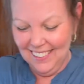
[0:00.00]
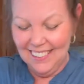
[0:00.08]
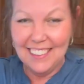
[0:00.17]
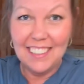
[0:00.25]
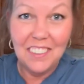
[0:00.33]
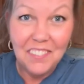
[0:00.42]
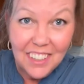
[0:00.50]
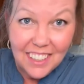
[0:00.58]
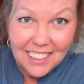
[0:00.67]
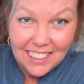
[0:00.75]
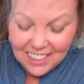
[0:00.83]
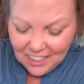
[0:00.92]
She
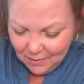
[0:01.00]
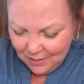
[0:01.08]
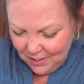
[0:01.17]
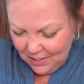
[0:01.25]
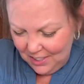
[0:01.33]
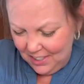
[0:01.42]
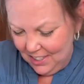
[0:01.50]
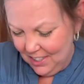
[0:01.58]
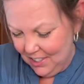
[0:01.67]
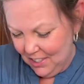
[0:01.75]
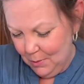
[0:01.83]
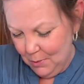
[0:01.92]
finished up her
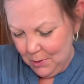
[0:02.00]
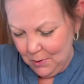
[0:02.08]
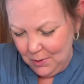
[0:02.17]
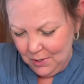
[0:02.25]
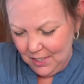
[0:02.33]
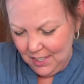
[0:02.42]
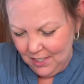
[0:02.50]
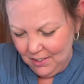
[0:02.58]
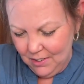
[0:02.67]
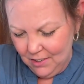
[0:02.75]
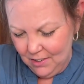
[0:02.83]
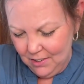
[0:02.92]
cream corn and
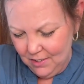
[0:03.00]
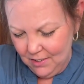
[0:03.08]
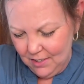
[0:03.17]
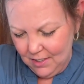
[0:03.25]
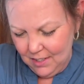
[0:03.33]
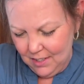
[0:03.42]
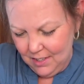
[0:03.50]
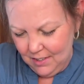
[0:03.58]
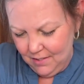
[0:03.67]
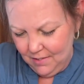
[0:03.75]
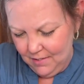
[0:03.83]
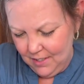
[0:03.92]
her
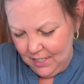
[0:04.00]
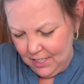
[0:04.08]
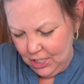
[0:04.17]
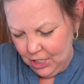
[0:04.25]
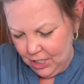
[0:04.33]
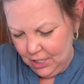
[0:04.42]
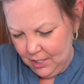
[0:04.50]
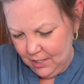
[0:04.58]
fish.